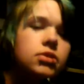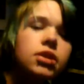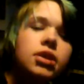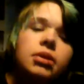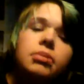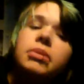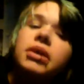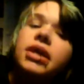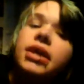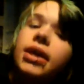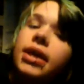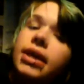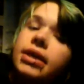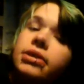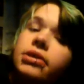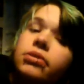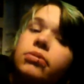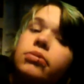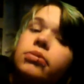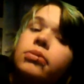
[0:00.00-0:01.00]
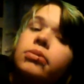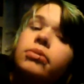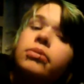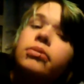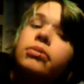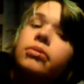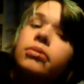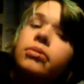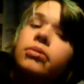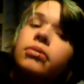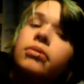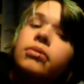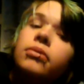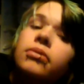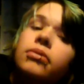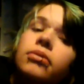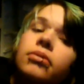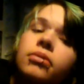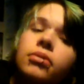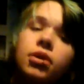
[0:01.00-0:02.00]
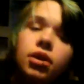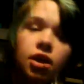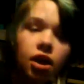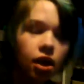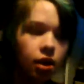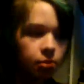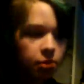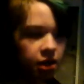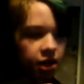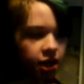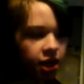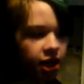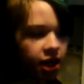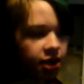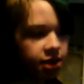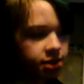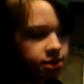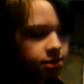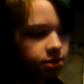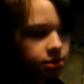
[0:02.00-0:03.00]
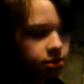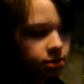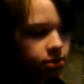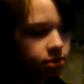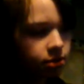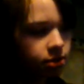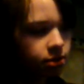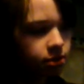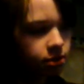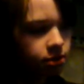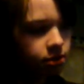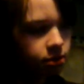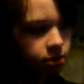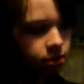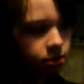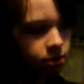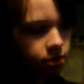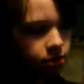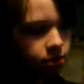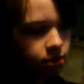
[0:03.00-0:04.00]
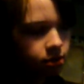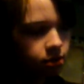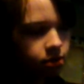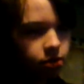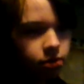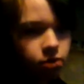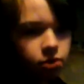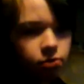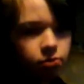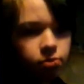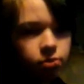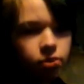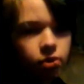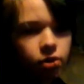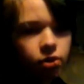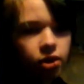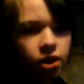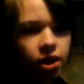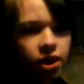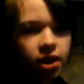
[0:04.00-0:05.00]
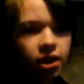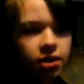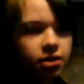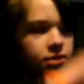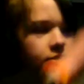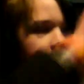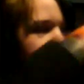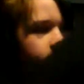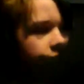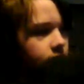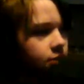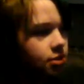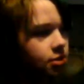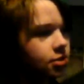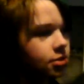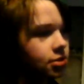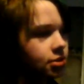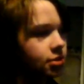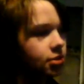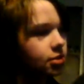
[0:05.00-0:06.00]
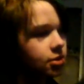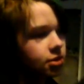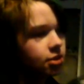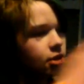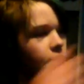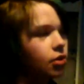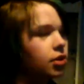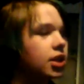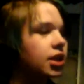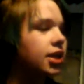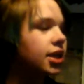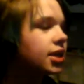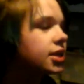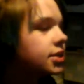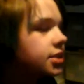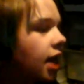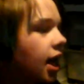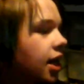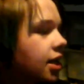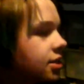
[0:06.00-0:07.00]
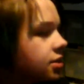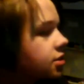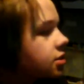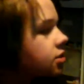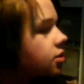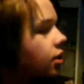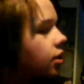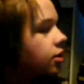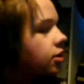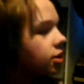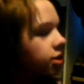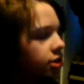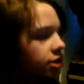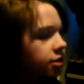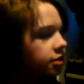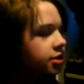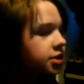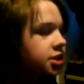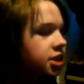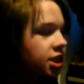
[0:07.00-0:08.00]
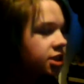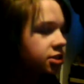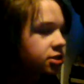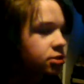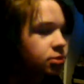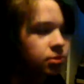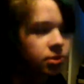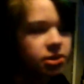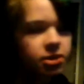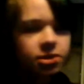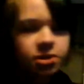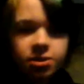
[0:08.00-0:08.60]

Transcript: Give me a kiss. Give me a kiss. Good boy. You only kiss hands, don't you? You're a gentleman.